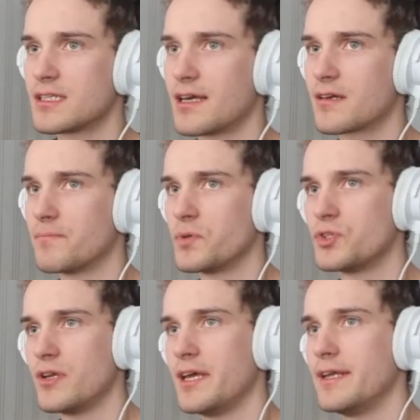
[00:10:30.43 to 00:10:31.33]
like
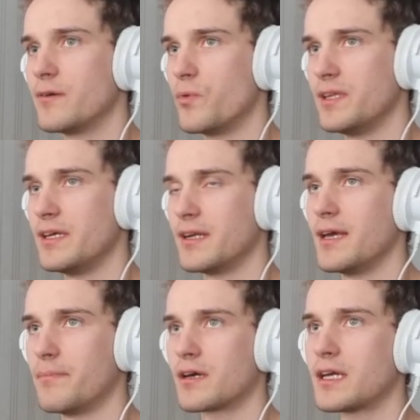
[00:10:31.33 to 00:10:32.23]
modulating within
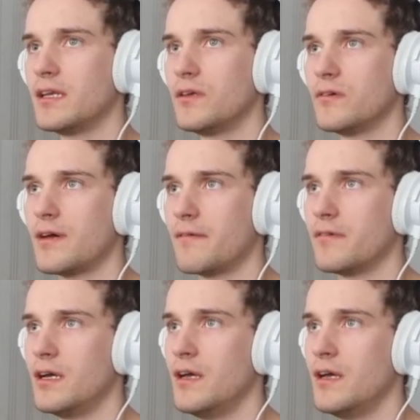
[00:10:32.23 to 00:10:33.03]
a plugin, you have